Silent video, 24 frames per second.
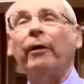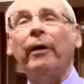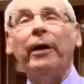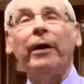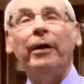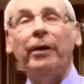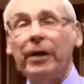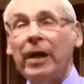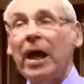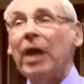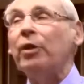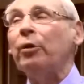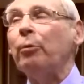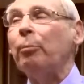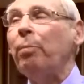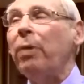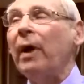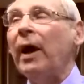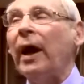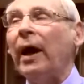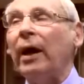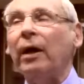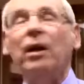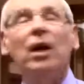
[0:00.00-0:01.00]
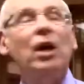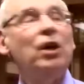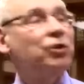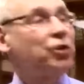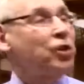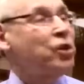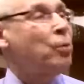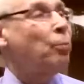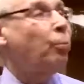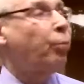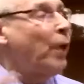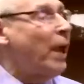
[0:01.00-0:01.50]
or at another park. So
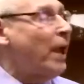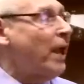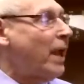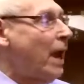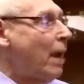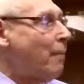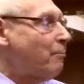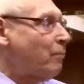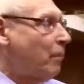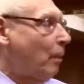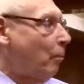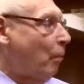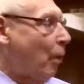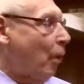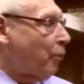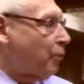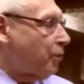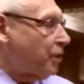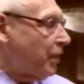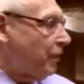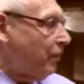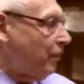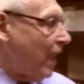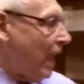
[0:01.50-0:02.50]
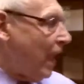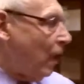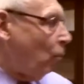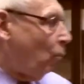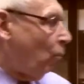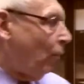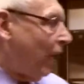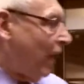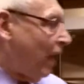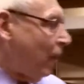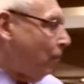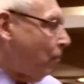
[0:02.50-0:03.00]
you break up the motion that
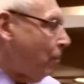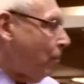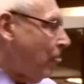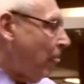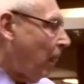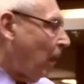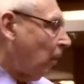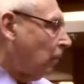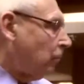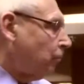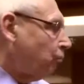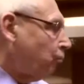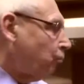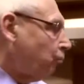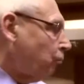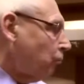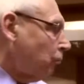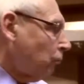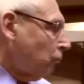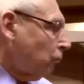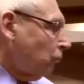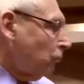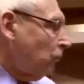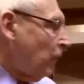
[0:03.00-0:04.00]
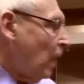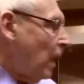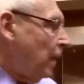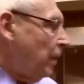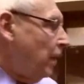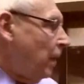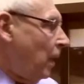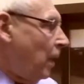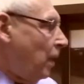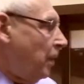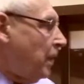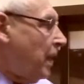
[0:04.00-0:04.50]
way.
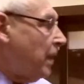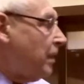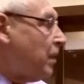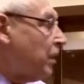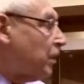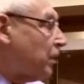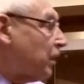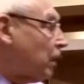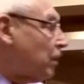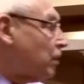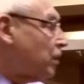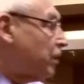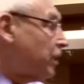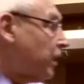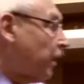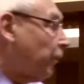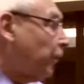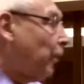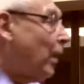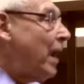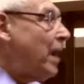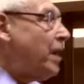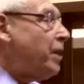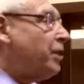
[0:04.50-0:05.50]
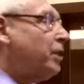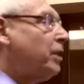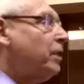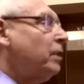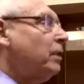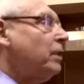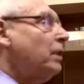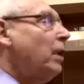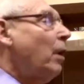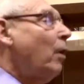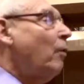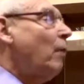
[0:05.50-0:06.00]
Then there's
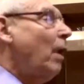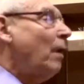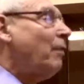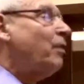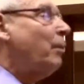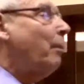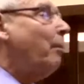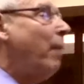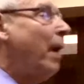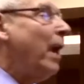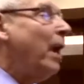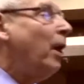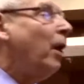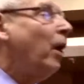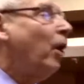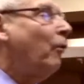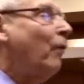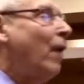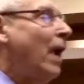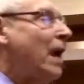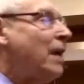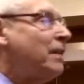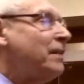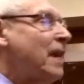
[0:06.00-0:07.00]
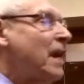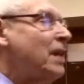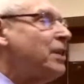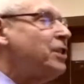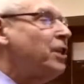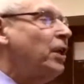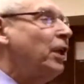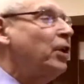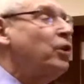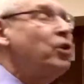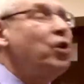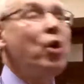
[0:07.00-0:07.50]
consideration of the paragraph. That's
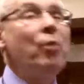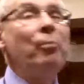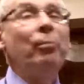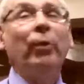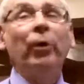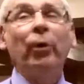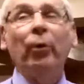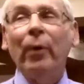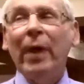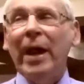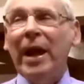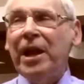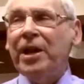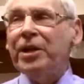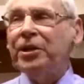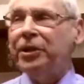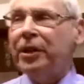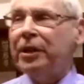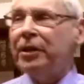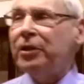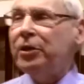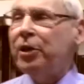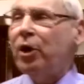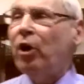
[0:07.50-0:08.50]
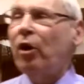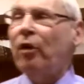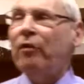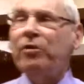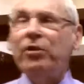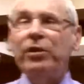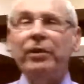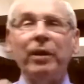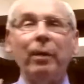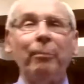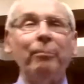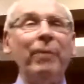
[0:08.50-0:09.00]
a enumeration. You know,
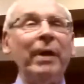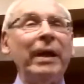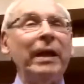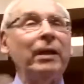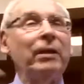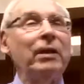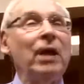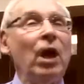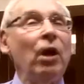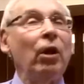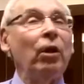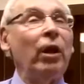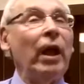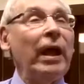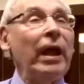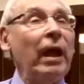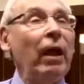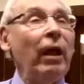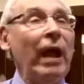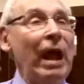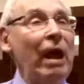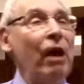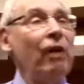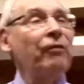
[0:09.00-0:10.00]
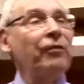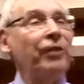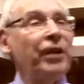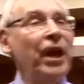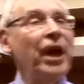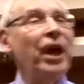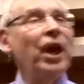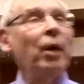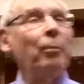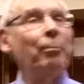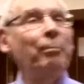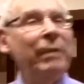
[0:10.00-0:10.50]
if the big health
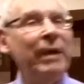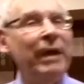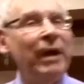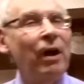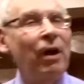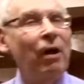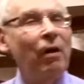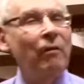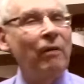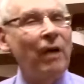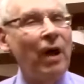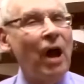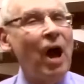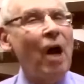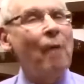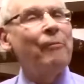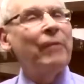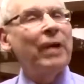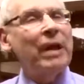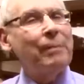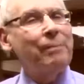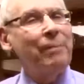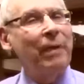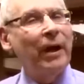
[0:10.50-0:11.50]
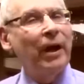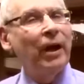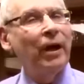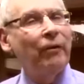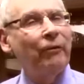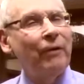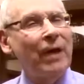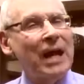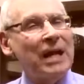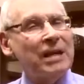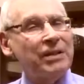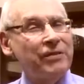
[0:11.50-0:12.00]
care bill, how many
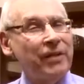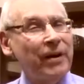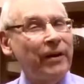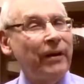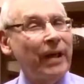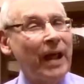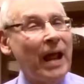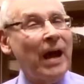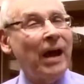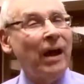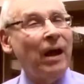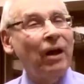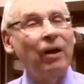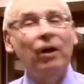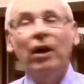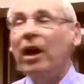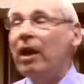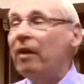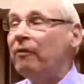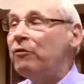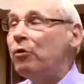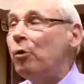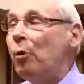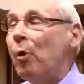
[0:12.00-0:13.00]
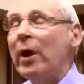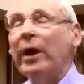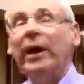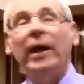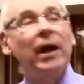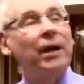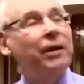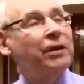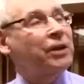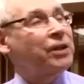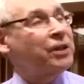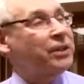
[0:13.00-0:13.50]
paragraphs there are, if you want to
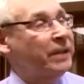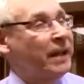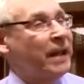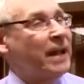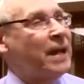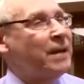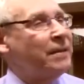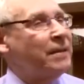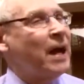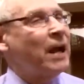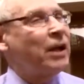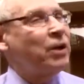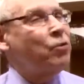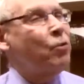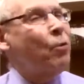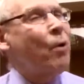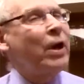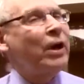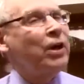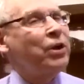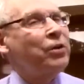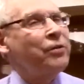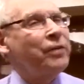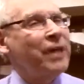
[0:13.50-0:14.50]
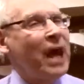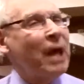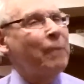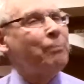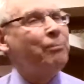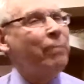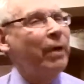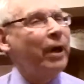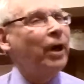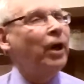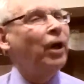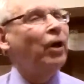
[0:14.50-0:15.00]
understand that, you want to do
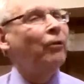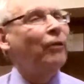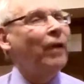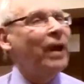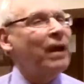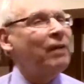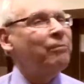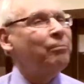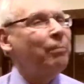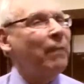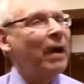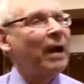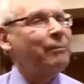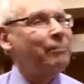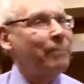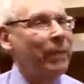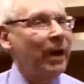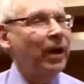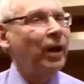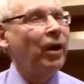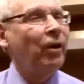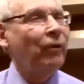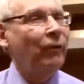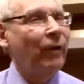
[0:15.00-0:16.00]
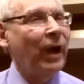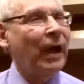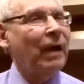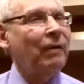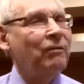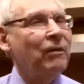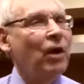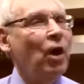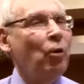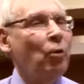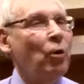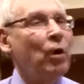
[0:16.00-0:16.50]
that paragraph by
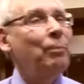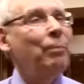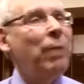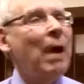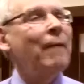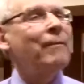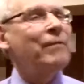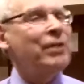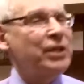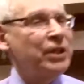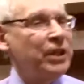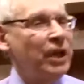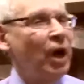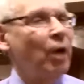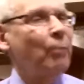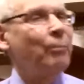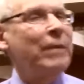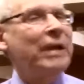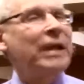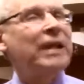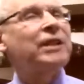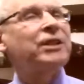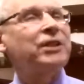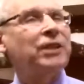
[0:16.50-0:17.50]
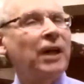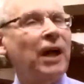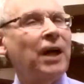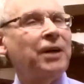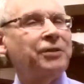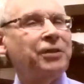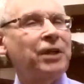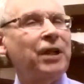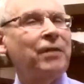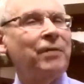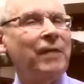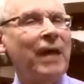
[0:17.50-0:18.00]
paragraph. We'd probably still be
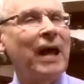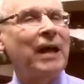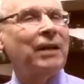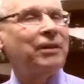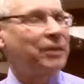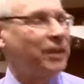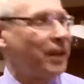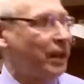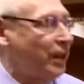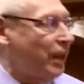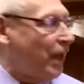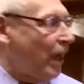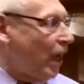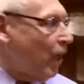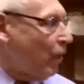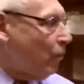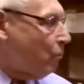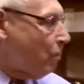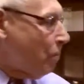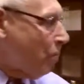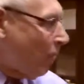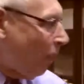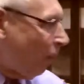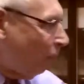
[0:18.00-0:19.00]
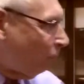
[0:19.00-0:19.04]
discussing that today.